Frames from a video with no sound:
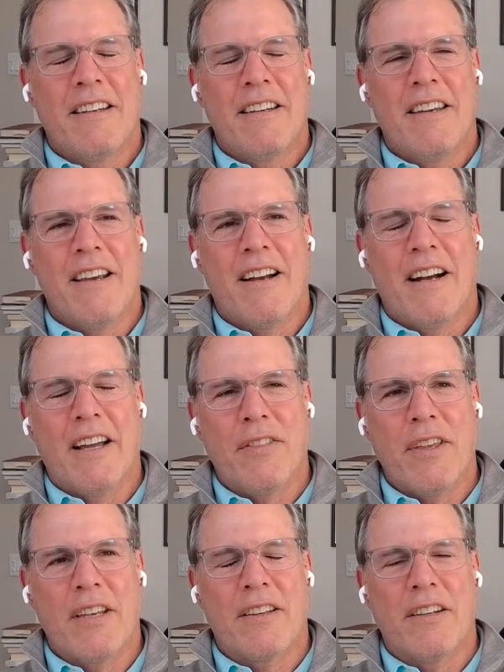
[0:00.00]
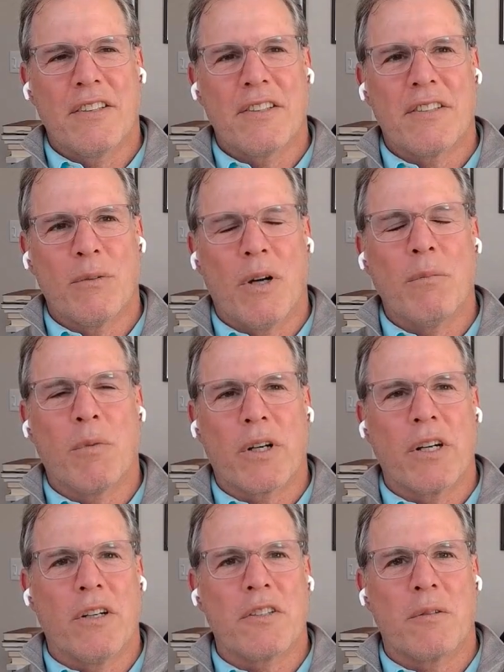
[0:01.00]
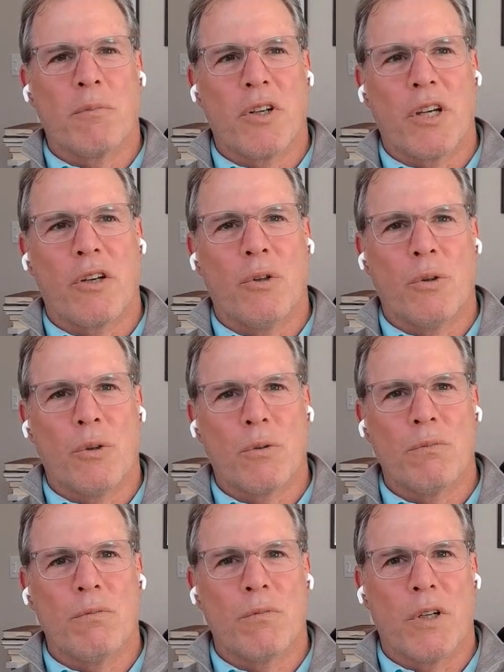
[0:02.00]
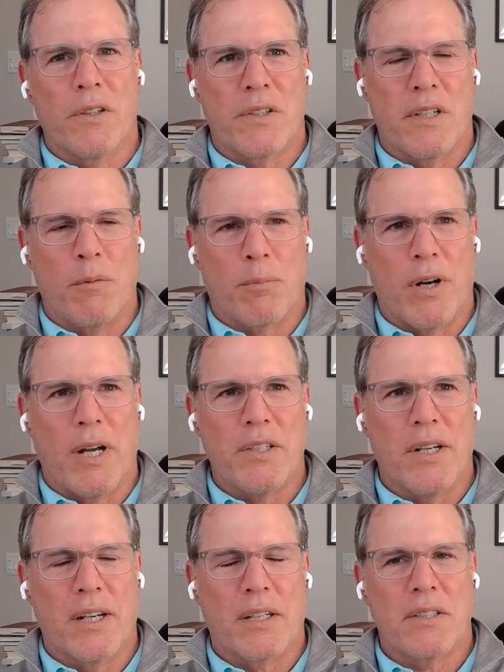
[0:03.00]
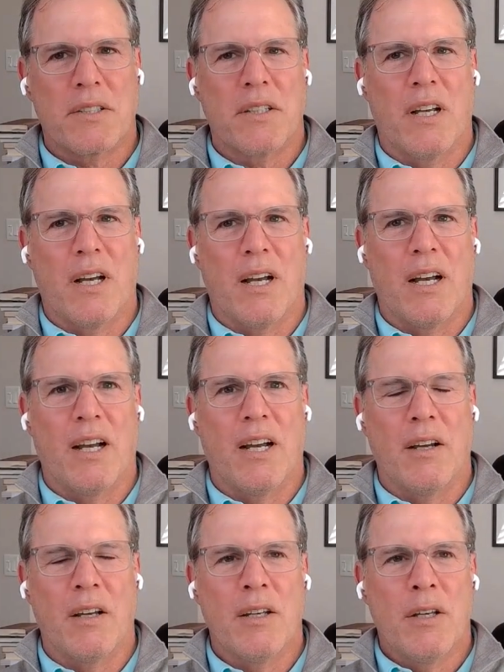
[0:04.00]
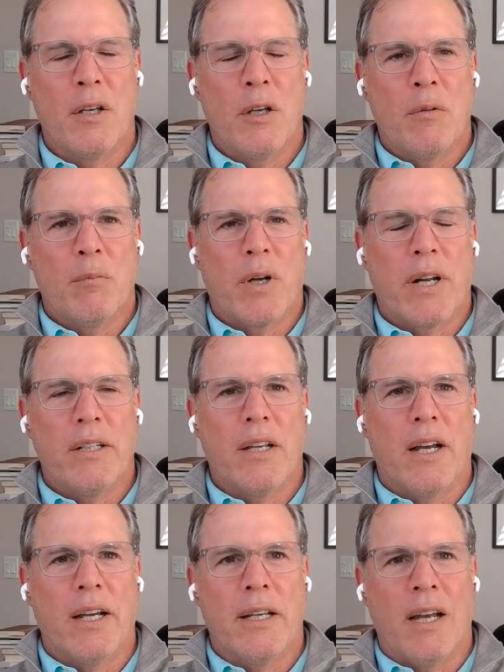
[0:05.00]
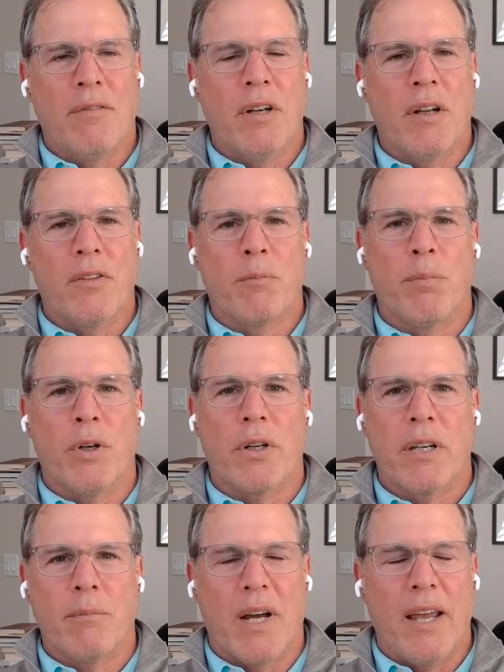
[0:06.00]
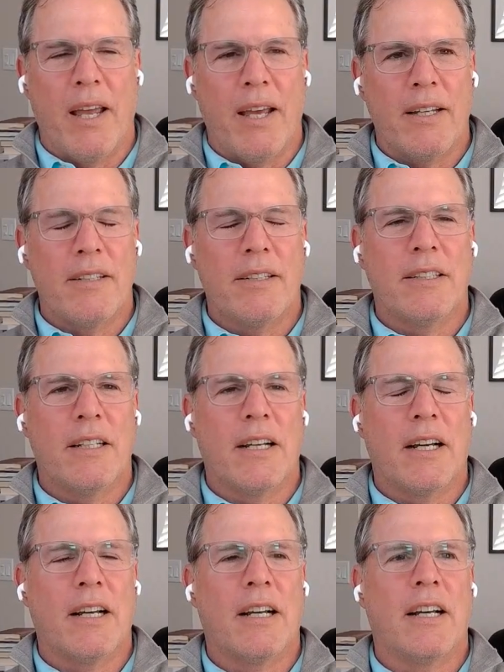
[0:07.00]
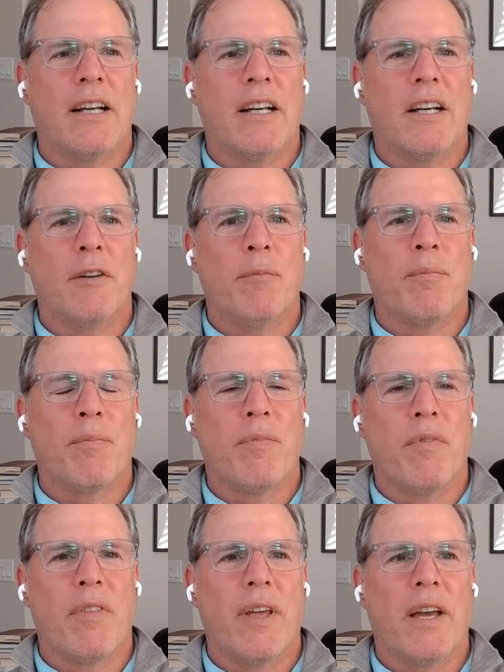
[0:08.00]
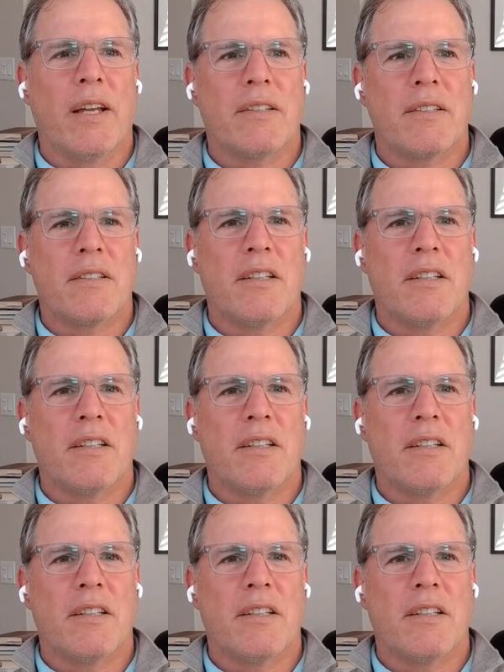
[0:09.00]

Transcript: Yeah, I think I'm working on some really cool real estate projects. But I have another book in my head that